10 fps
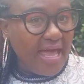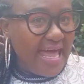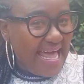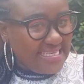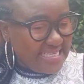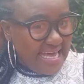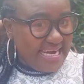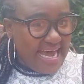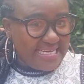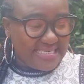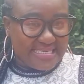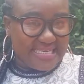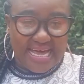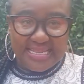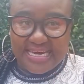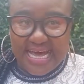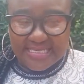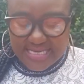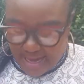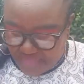And the
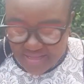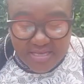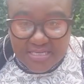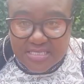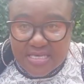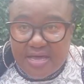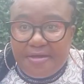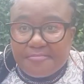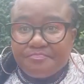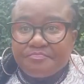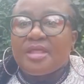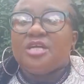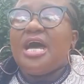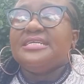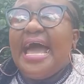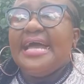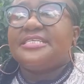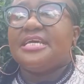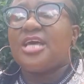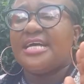nice thing about this, society,
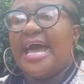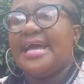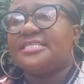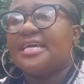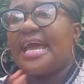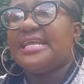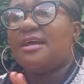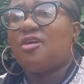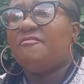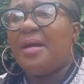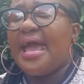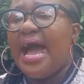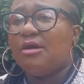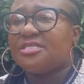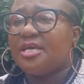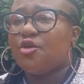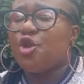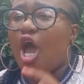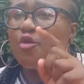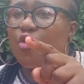get out of my house. You
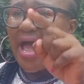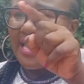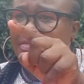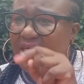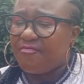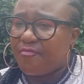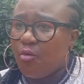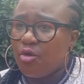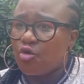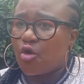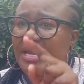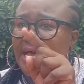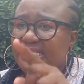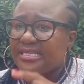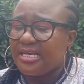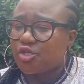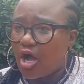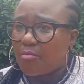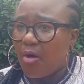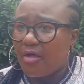know you are a thief. You're gonna steal
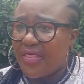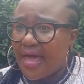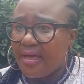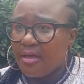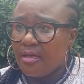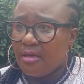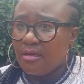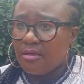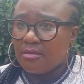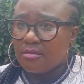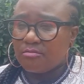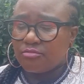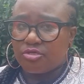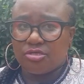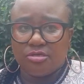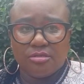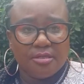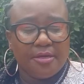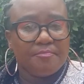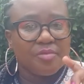dog more there. She.
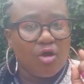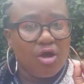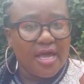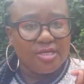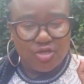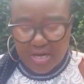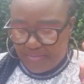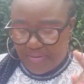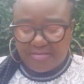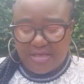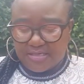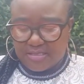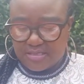Okay, sorry about that.